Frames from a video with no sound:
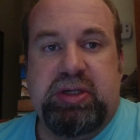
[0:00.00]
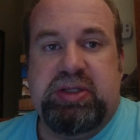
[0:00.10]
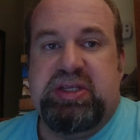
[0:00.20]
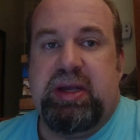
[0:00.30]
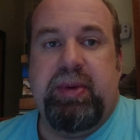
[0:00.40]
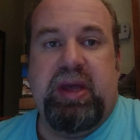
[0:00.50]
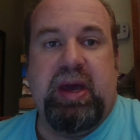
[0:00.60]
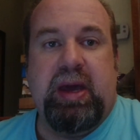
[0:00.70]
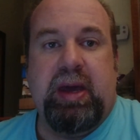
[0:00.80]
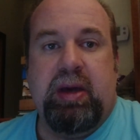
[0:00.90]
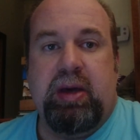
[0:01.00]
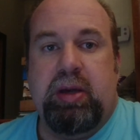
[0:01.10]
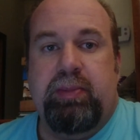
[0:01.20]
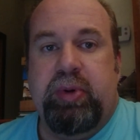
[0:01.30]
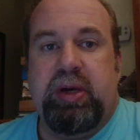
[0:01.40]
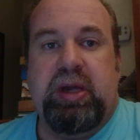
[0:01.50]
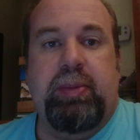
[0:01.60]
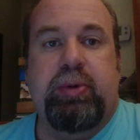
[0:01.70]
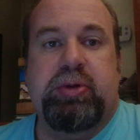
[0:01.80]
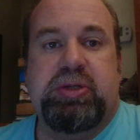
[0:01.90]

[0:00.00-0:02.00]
a good CPA, a good bookkeeper,